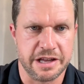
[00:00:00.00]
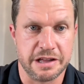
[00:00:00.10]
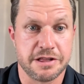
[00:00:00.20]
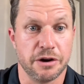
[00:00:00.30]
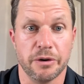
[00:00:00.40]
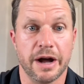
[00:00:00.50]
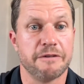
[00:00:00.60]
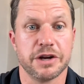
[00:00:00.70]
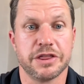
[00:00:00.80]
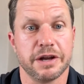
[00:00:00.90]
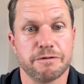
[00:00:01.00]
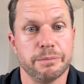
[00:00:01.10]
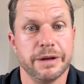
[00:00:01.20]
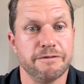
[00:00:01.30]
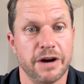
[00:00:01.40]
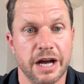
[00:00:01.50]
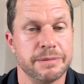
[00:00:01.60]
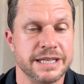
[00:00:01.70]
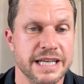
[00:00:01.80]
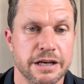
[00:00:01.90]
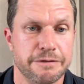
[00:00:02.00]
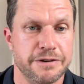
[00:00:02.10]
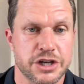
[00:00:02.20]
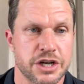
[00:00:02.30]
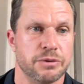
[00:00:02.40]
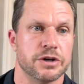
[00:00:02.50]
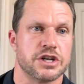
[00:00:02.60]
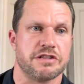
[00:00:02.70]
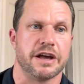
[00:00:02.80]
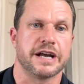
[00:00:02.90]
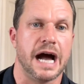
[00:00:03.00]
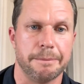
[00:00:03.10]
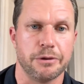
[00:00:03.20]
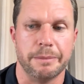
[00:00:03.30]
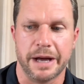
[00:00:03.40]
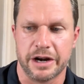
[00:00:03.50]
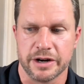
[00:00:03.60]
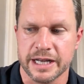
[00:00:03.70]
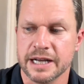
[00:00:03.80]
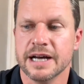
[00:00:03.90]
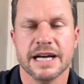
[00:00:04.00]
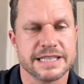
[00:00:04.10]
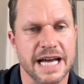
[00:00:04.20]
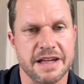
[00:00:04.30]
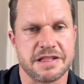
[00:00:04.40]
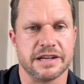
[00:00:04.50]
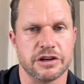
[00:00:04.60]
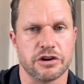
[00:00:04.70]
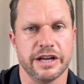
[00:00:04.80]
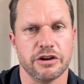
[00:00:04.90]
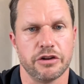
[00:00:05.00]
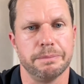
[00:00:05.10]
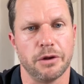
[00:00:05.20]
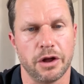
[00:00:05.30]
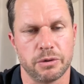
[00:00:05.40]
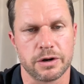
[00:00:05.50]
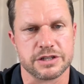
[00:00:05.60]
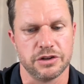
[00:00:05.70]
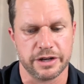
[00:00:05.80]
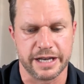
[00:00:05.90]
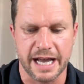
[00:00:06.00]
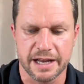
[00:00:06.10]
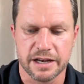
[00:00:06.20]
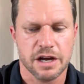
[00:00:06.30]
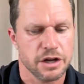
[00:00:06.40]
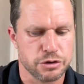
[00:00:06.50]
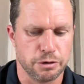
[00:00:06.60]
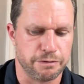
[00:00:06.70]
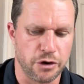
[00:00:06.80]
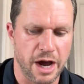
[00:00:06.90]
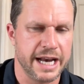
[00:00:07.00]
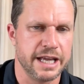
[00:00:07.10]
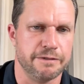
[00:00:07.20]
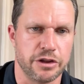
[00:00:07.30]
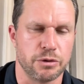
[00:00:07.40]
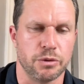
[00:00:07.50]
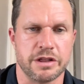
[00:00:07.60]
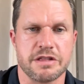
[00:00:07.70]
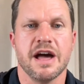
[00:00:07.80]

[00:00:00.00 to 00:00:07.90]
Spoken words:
So everything from being vitamin D deficient, which is a complementary test in your yearly blood work to look at, to a variety of other ones.